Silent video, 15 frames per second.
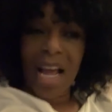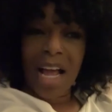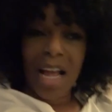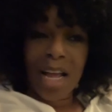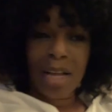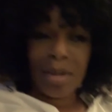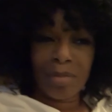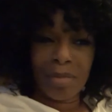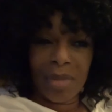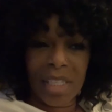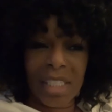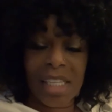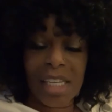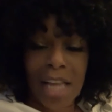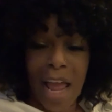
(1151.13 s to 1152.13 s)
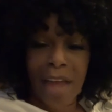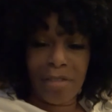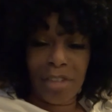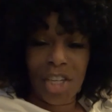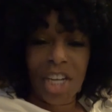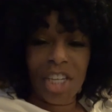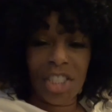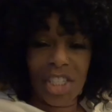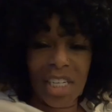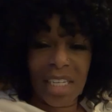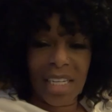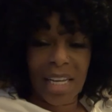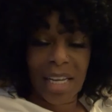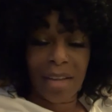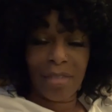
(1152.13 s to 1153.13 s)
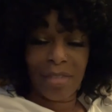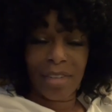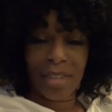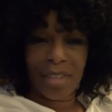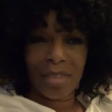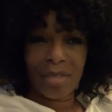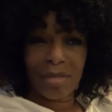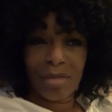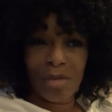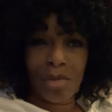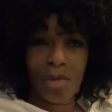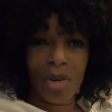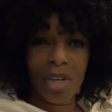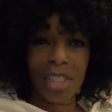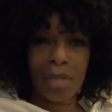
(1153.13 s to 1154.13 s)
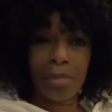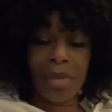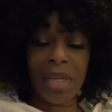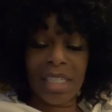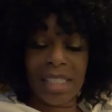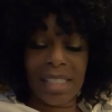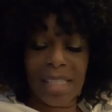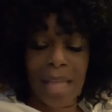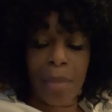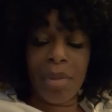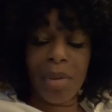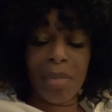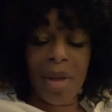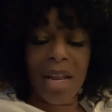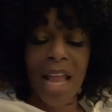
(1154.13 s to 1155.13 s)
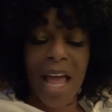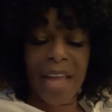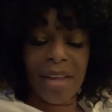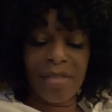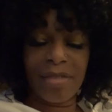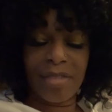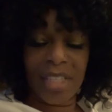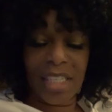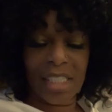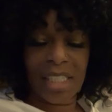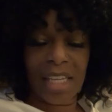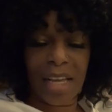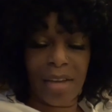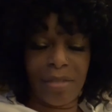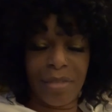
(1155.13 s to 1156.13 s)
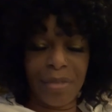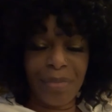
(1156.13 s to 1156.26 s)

Um, it's a life-changing gift, or it's a big step in my life, this gift.